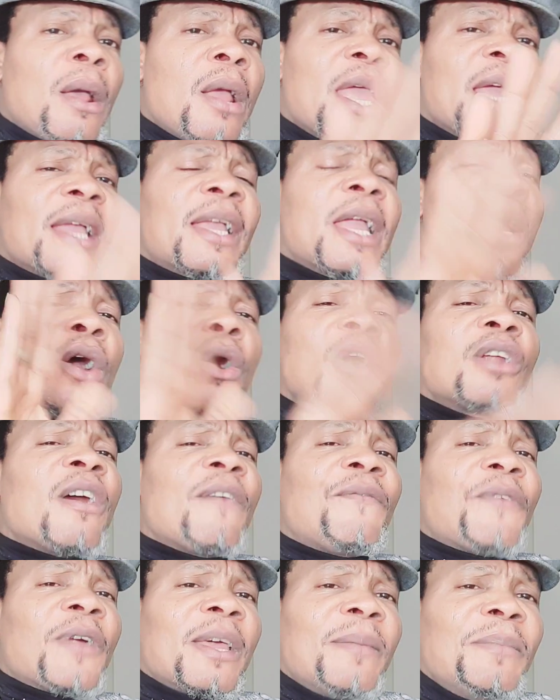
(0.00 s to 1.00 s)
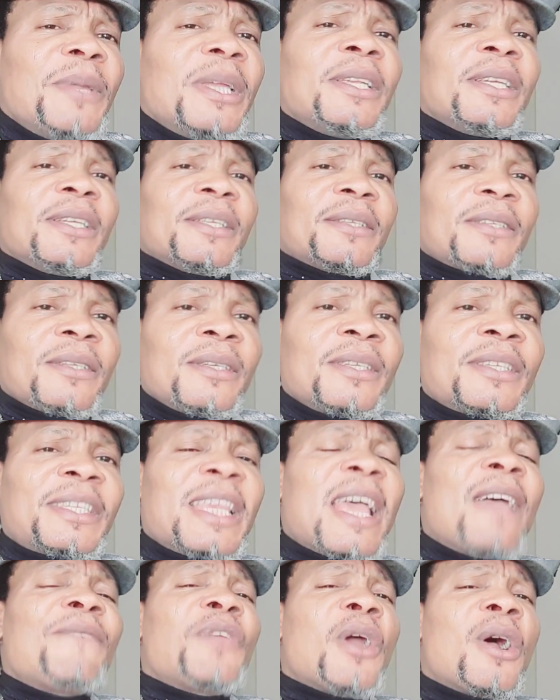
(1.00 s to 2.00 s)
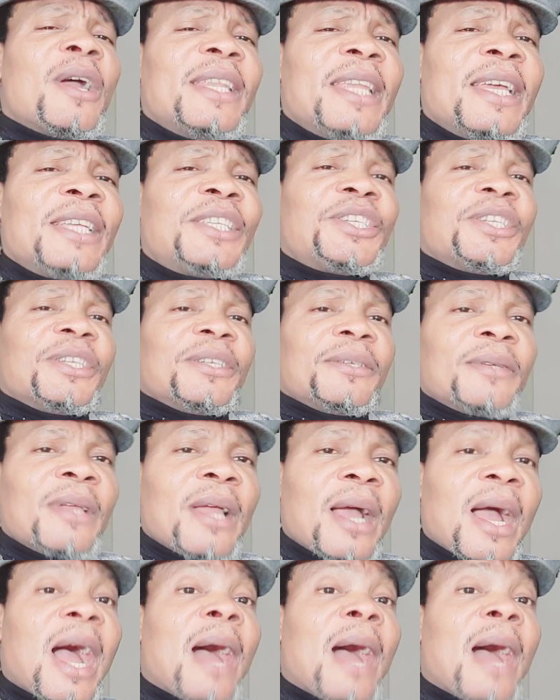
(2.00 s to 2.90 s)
Again, hold on for a minute. Save your energy.